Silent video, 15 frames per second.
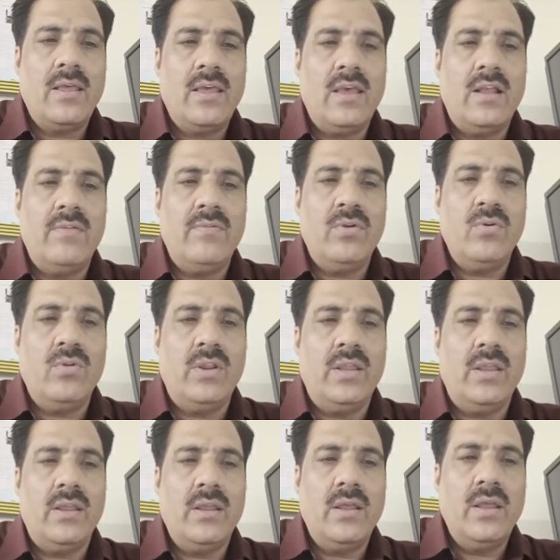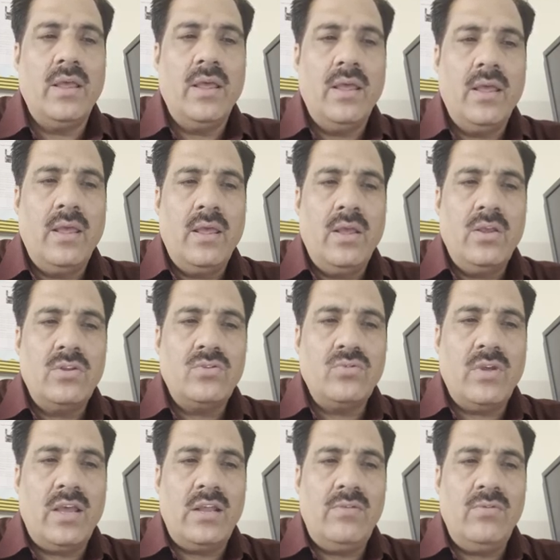alveoli.
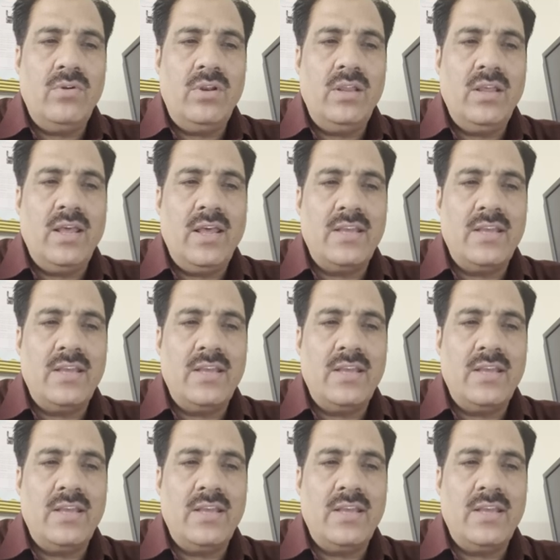So alveoli